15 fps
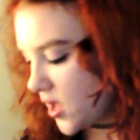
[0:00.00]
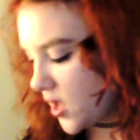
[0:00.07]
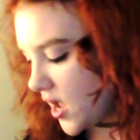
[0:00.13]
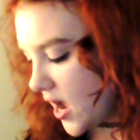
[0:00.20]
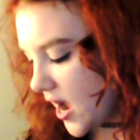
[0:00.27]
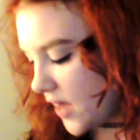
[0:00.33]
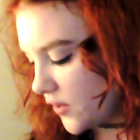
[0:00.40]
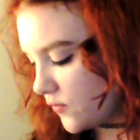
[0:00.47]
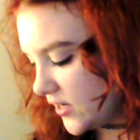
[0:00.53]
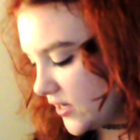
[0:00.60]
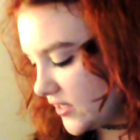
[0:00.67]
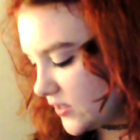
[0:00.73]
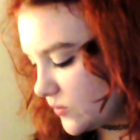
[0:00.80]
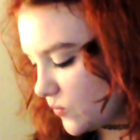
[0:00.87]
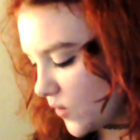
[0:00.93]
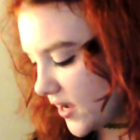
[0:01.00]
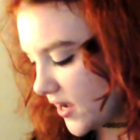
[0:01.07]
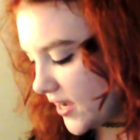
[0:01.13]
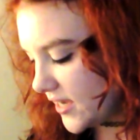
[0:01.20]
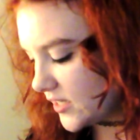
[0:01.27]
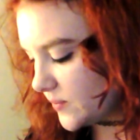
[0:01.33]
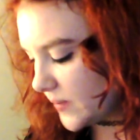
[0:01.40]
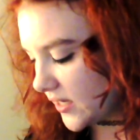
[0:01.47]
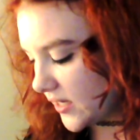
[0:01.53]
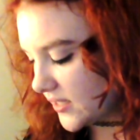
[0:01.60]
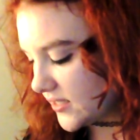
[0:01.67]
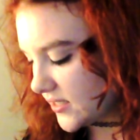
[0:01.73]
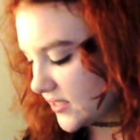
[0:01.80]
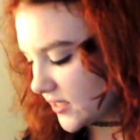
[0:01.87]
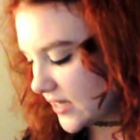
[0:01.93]
And the reason why is because it's
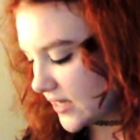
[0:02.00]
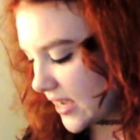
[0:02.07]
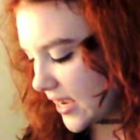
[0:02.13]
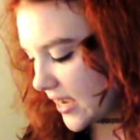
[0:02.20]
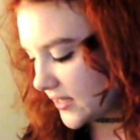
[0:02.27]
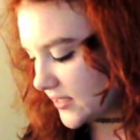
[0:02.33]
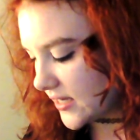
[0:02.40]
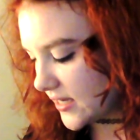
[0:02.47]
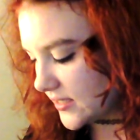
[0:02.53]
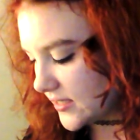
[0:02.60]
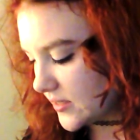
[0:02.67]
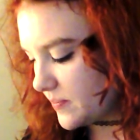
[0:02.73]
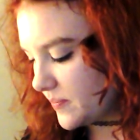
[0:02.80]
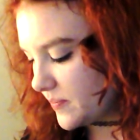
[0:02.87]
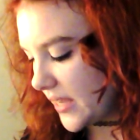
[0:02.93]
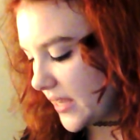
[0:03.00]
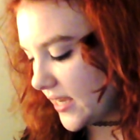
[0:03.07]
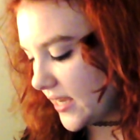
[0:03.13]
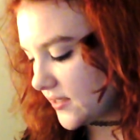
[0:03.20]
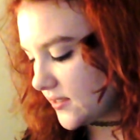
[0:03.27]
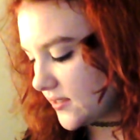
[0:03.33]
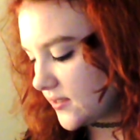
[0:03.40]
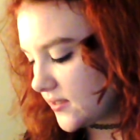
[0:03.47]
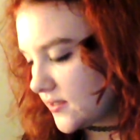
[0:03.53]
going to act as a base